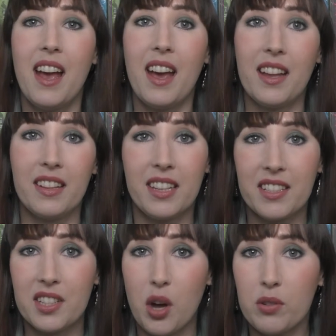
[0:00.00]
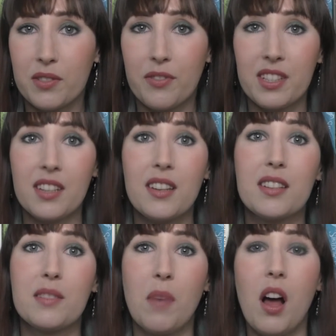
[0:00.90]
And his ghost visited
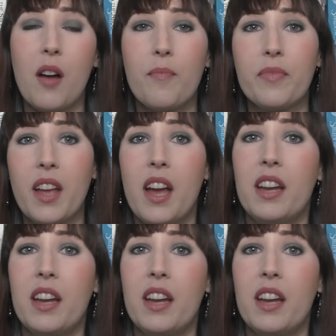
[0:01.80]
his mom.